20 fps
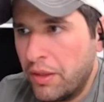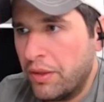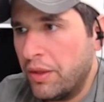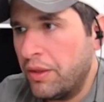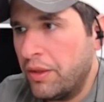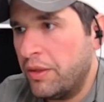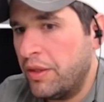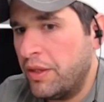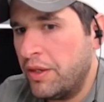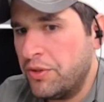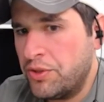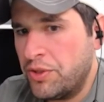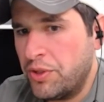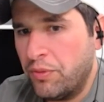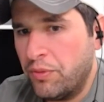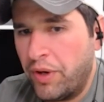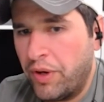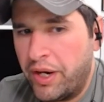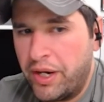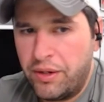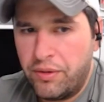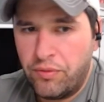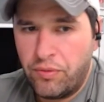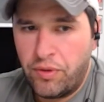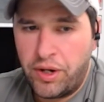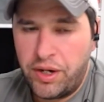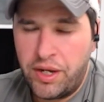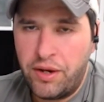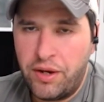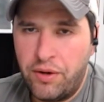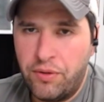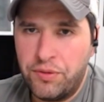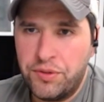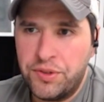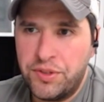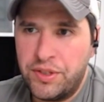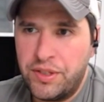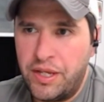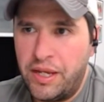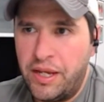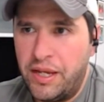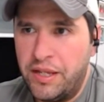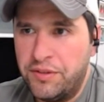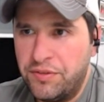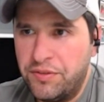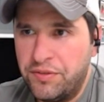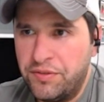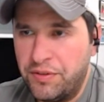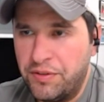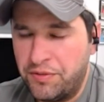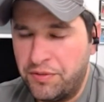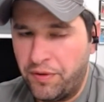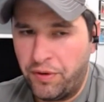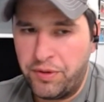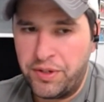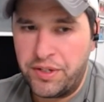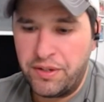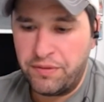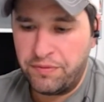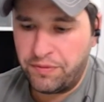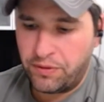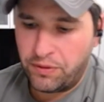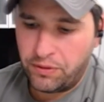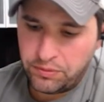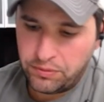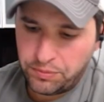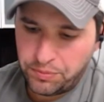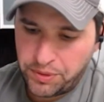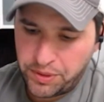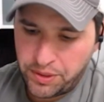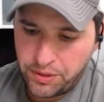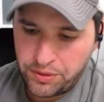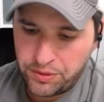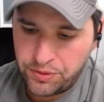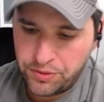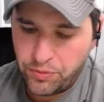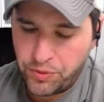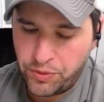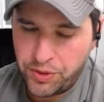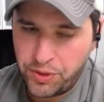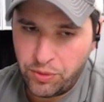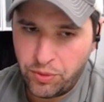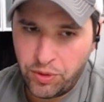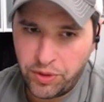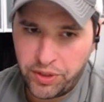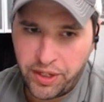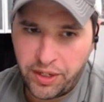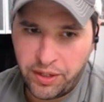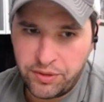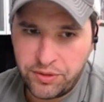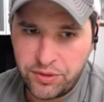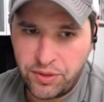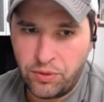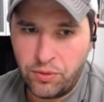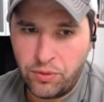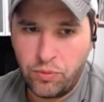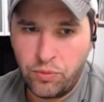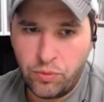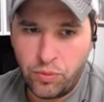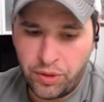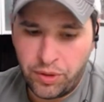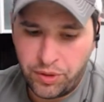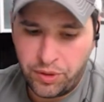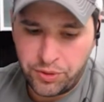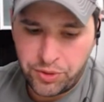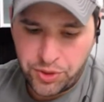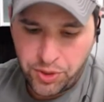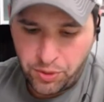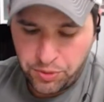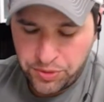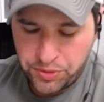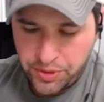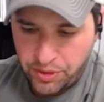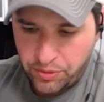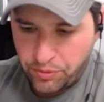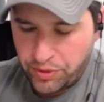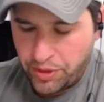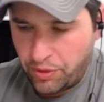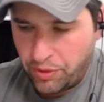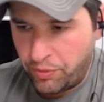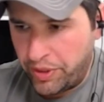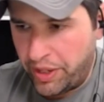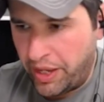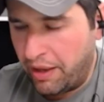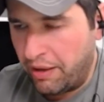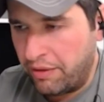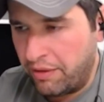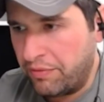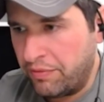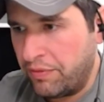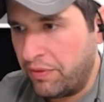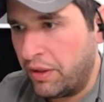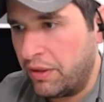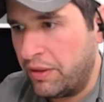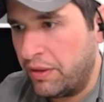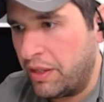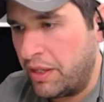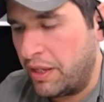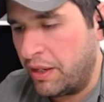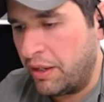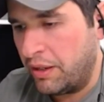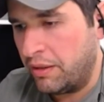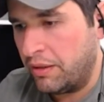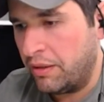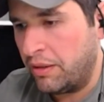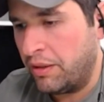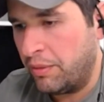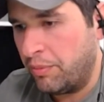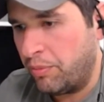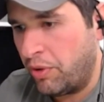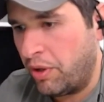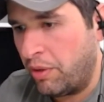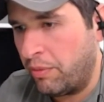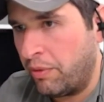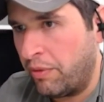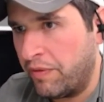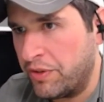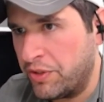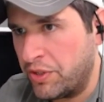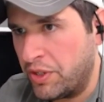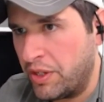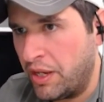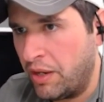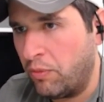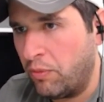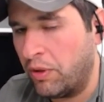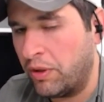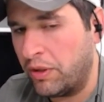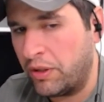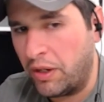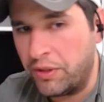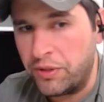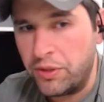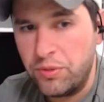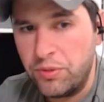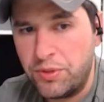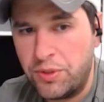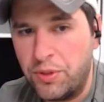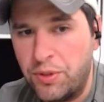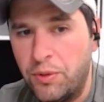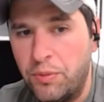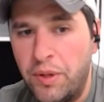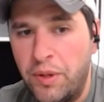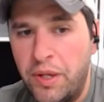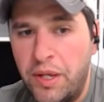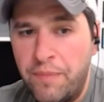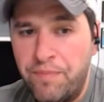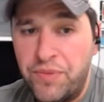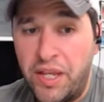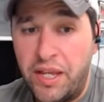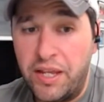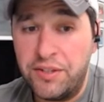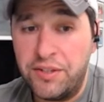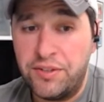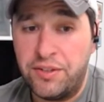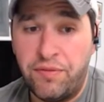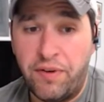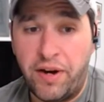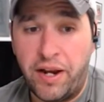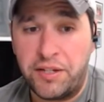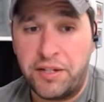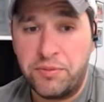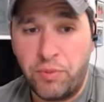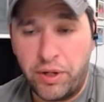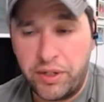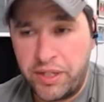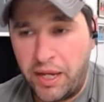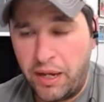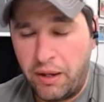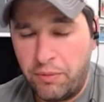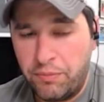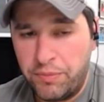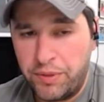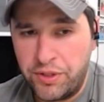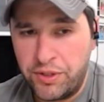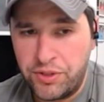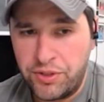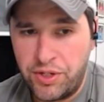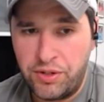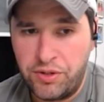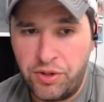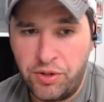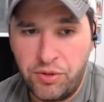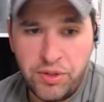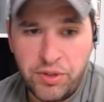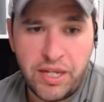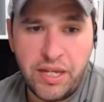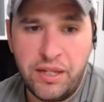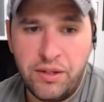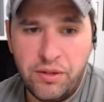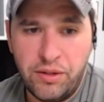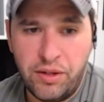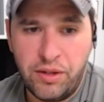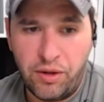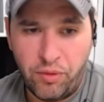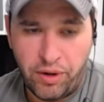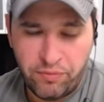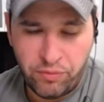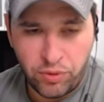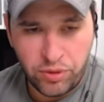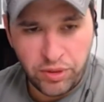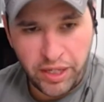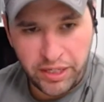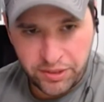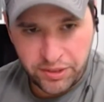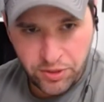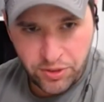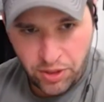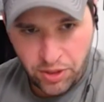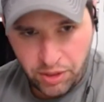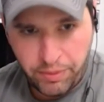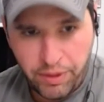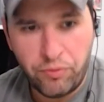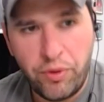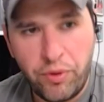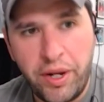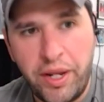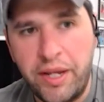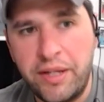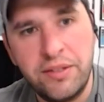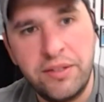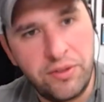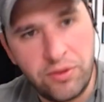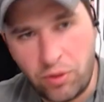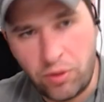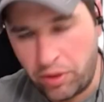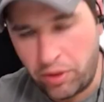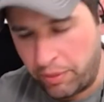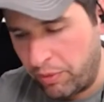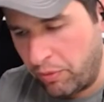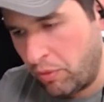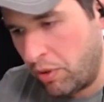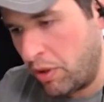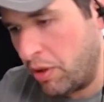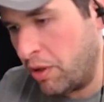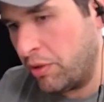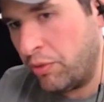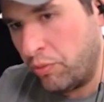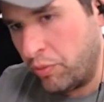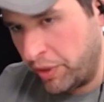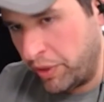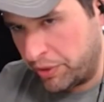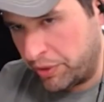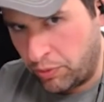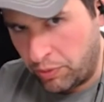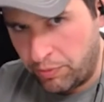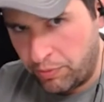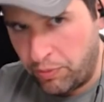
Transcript: The, the issue right right here is it's it's very difficult because when you look at so one of the shows that that we have on the uh, on the Primary Vision Network on YouTube is the frac spread count because you you need you know everyone likes to talk about rigs and don't get me wrong rigs are